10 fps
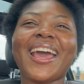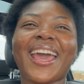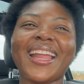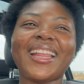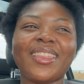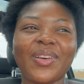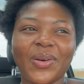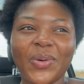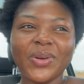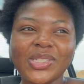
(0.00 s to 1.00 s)
Guys, the
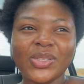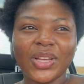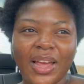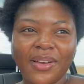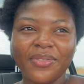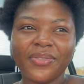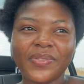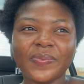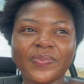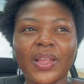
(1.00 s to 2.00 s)
goal is to have
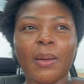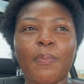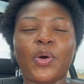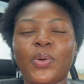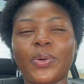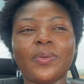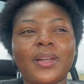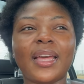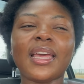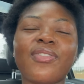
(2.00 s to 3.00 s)
a pondo.
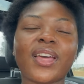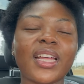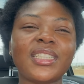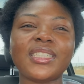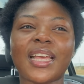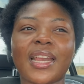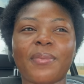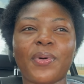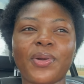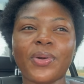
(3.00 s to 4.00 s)
Like, if I can just get a
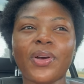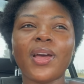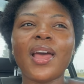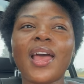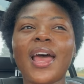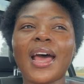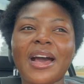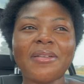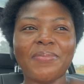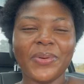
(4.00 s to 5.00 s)
pondo,
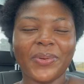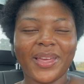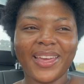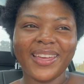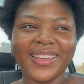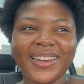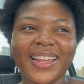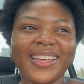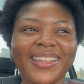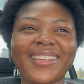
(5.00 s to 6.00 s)
I'll be okay.
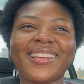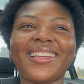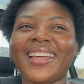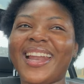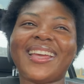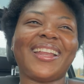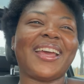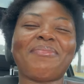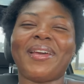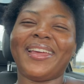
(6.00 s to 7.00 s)
Like, then I can
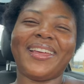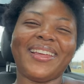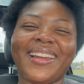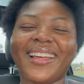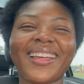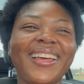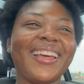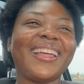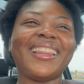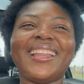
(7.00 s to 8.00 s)
cut my hair. Like,
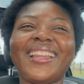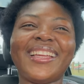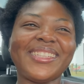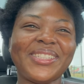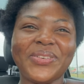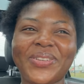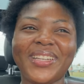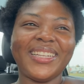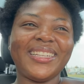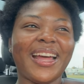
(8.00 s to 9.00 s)
then there is no
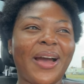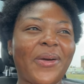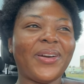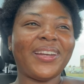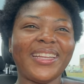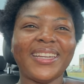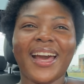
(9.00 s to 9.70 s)
need. I couldn't need.